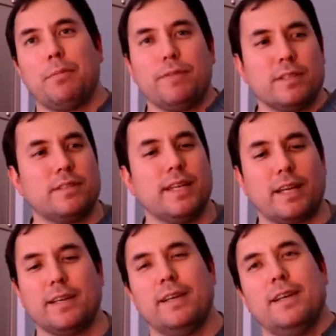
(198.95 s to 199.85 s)
of a stick,
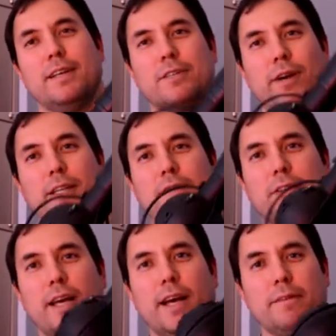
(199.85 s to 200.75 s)
so I had to do
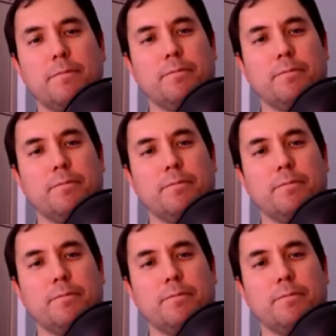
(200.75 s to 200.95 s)
that.